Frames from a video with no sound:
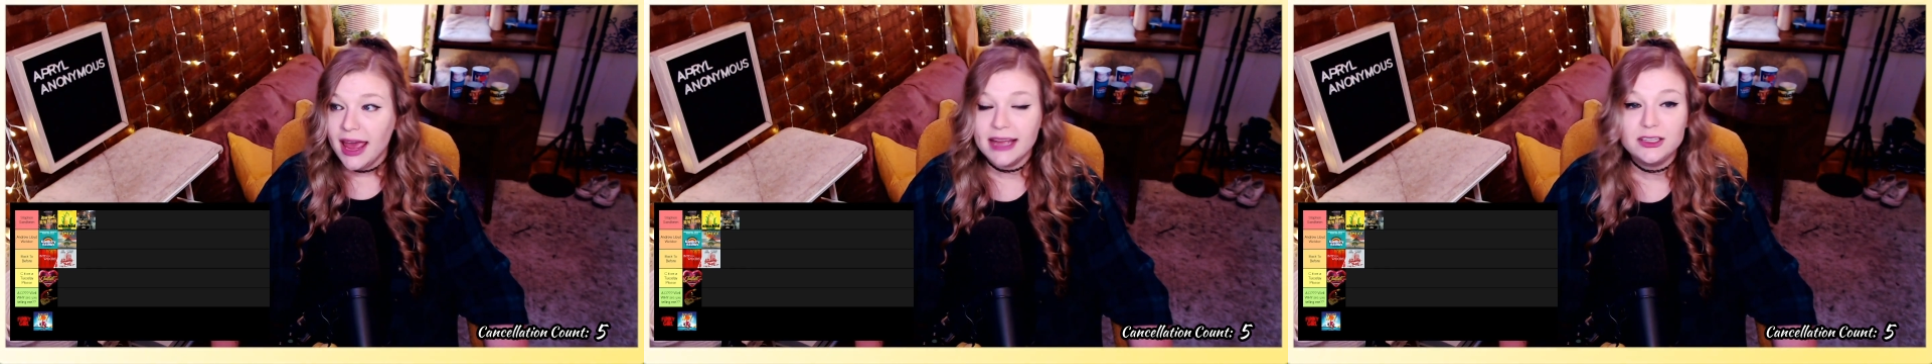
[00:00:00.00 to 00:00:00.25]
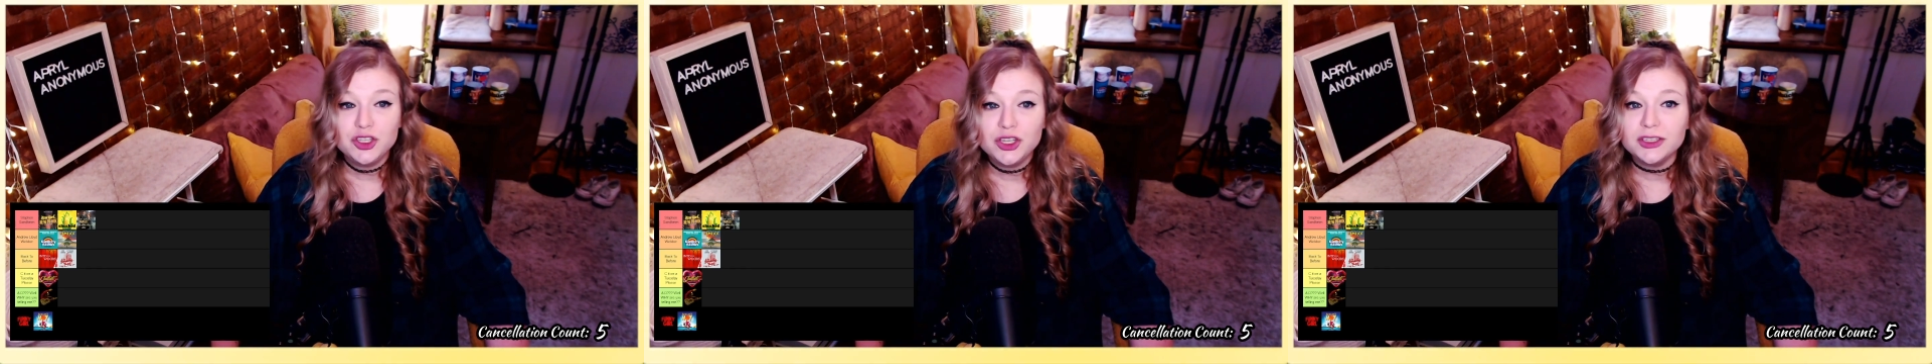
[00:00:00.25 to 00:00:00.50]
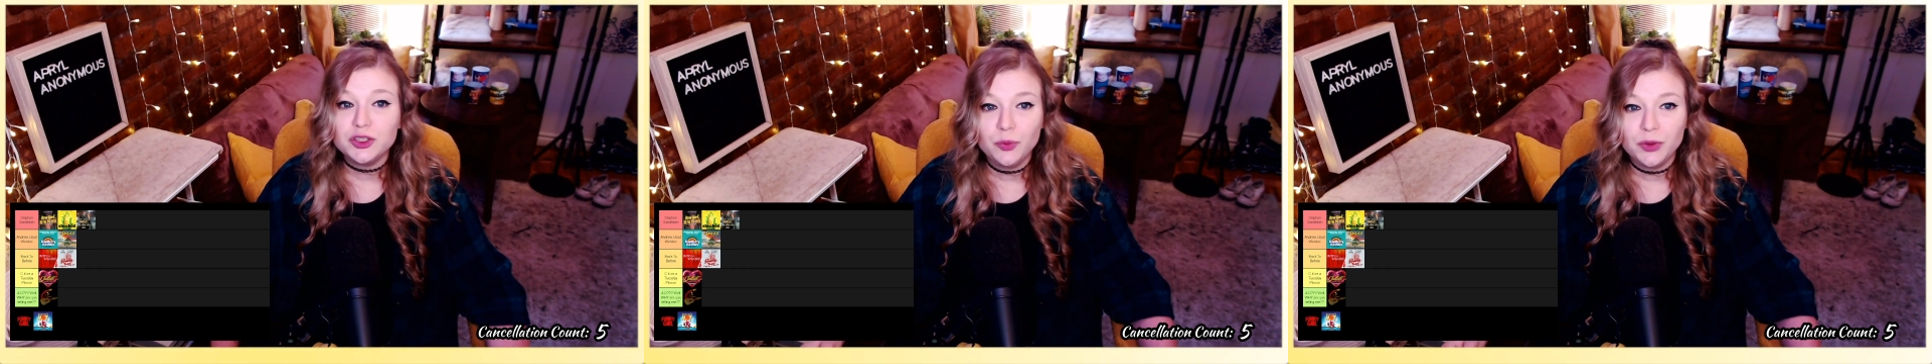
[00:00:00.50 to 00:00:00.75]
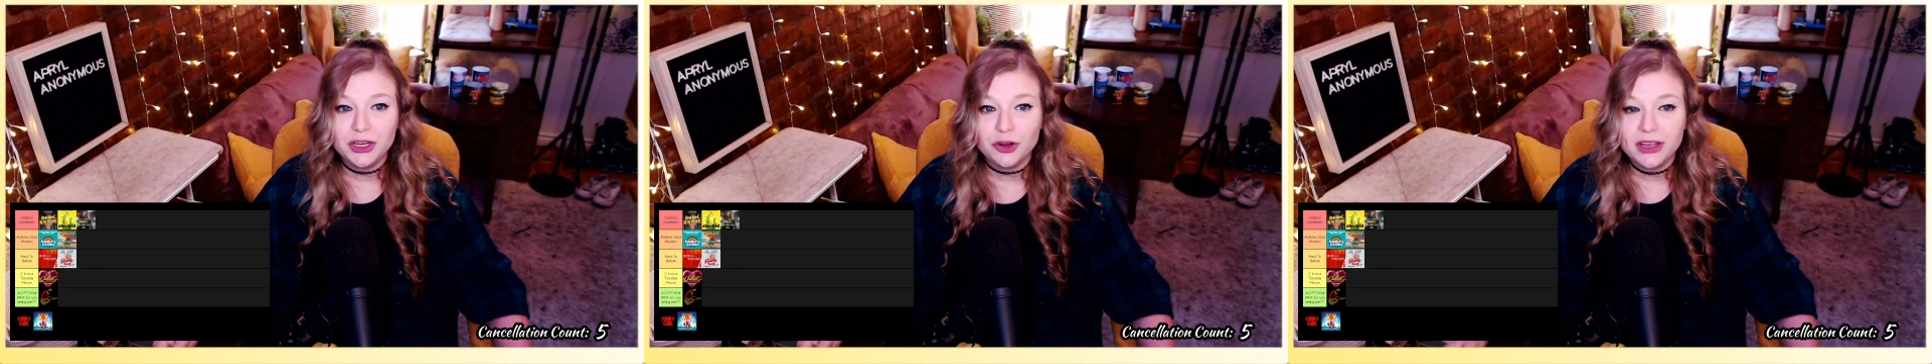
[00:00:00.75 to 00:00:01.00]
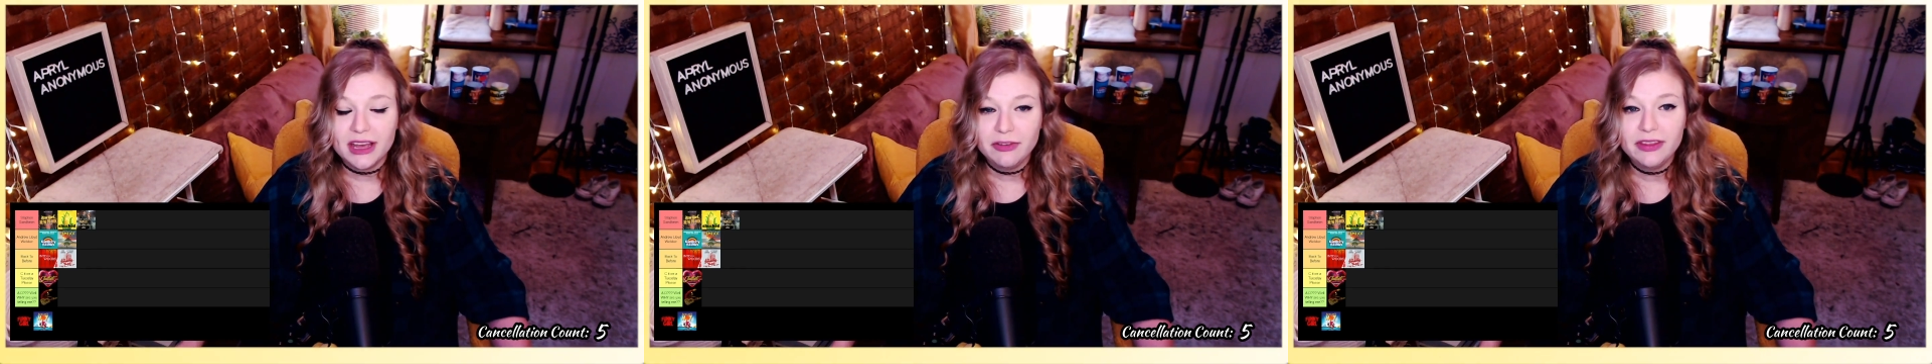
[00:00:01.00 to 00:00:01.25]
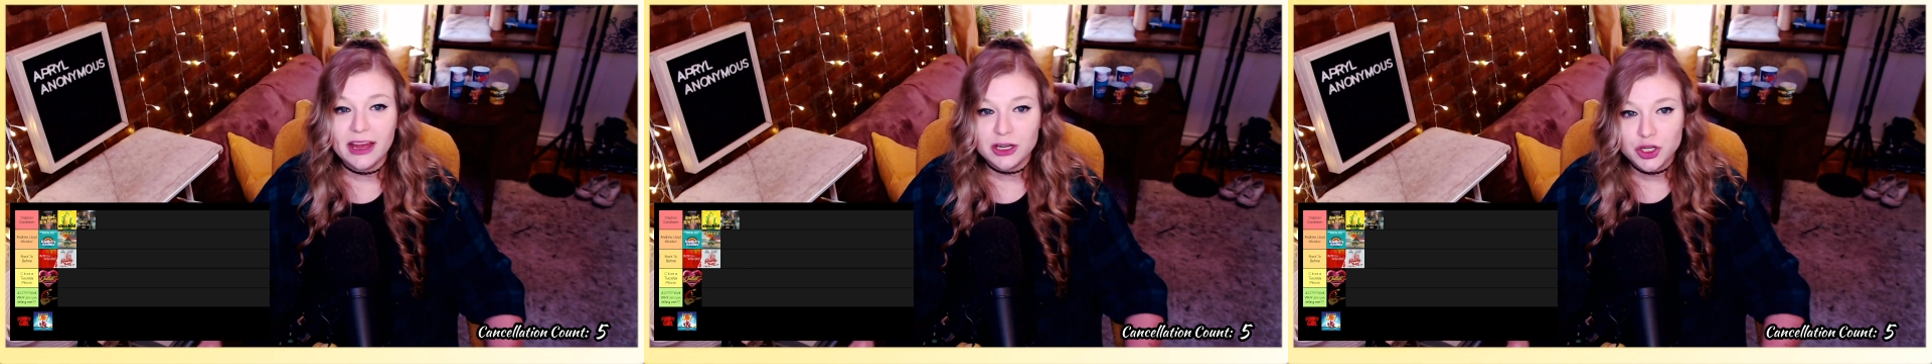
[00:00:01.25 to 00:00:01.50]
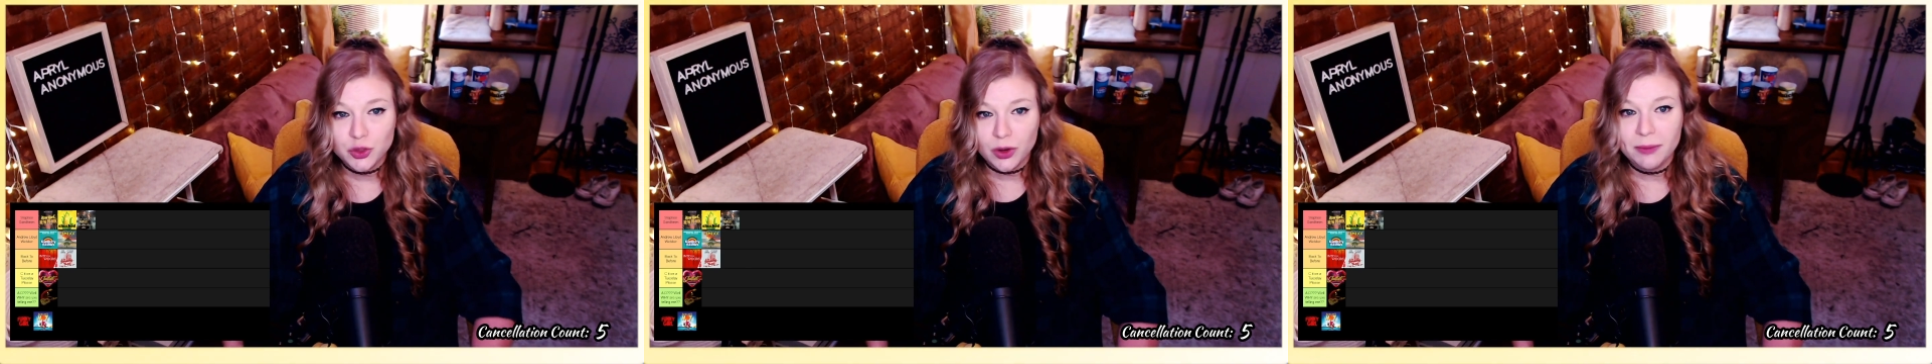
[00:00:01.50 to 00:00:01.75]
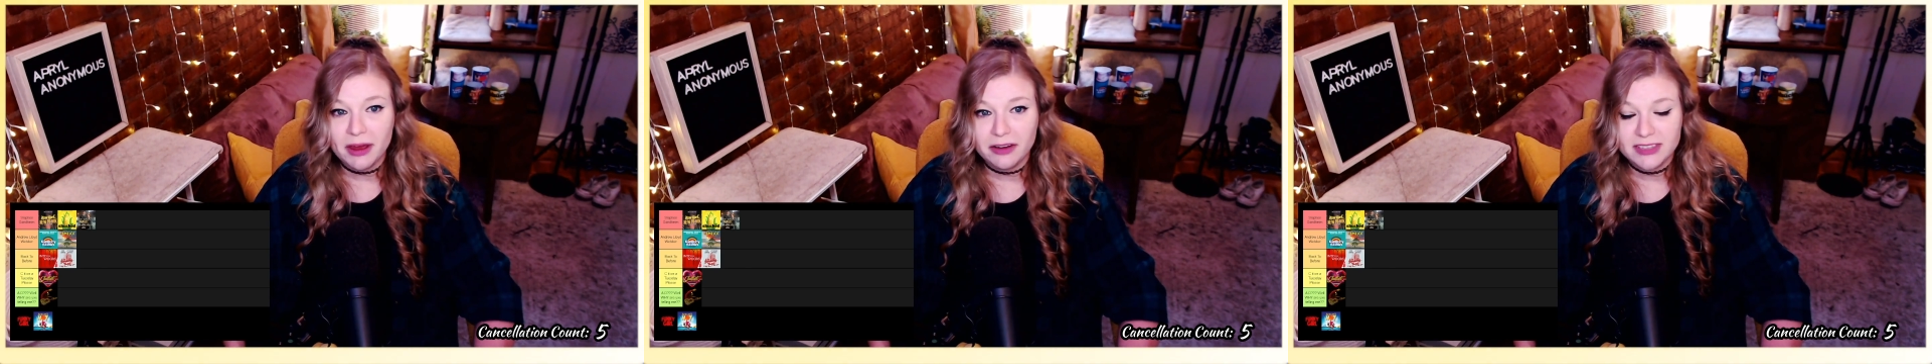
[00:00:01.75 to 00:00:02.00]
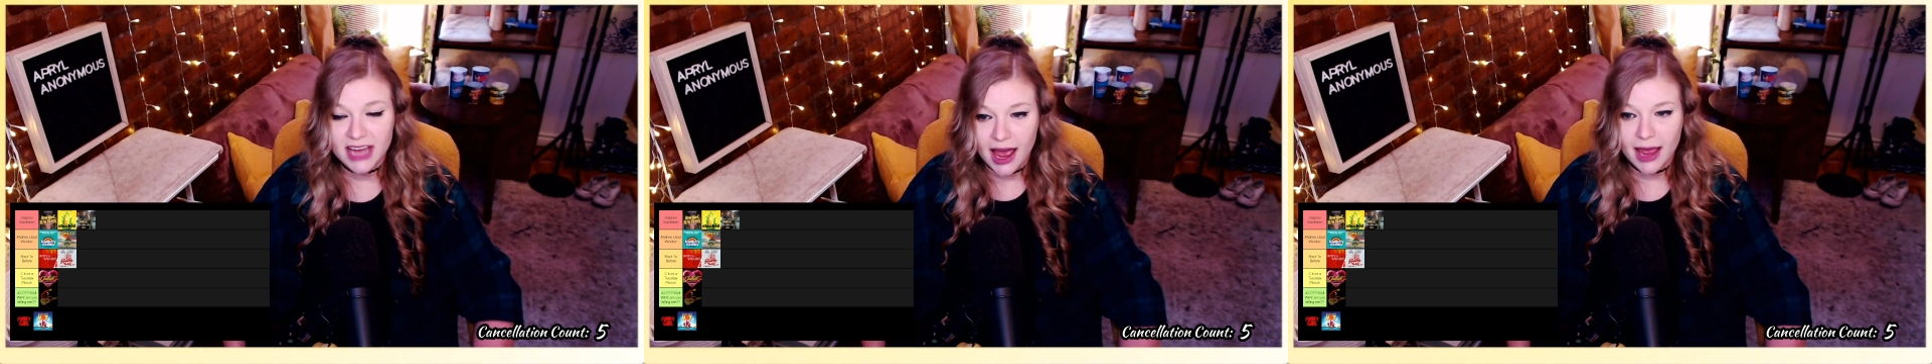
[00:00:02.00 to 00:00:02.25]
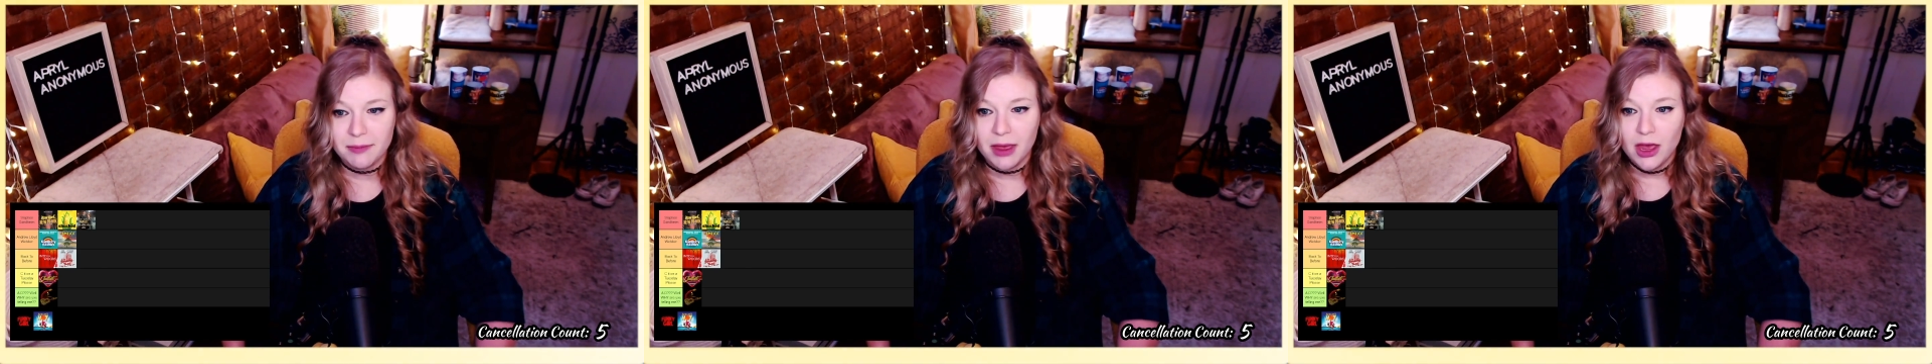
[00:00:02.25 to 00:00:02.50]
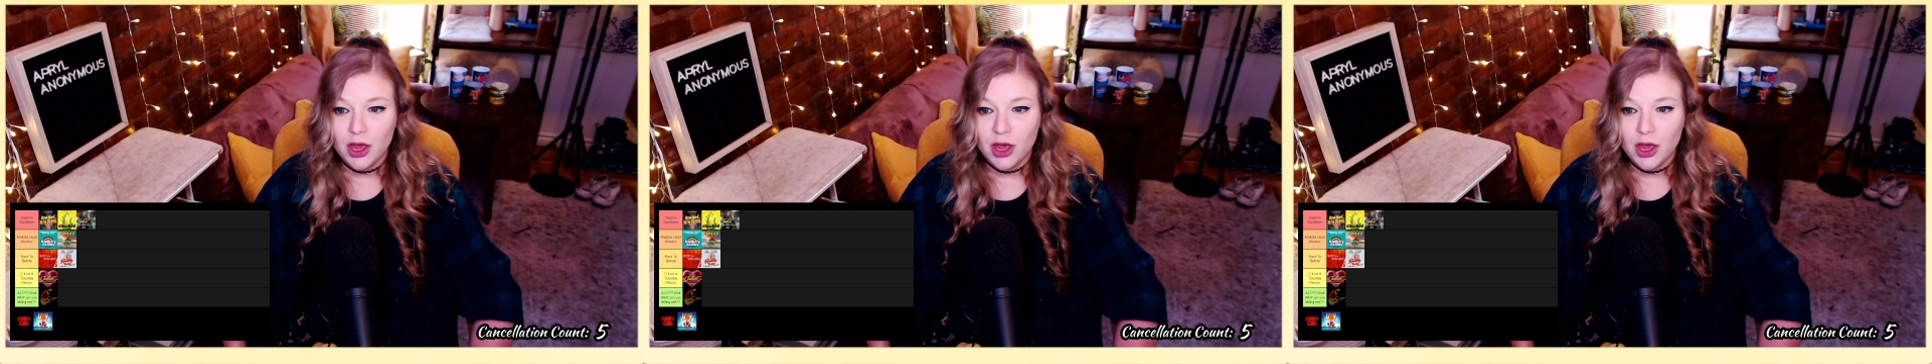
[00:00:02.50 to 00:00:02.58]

It's just when you're given that short amount of time,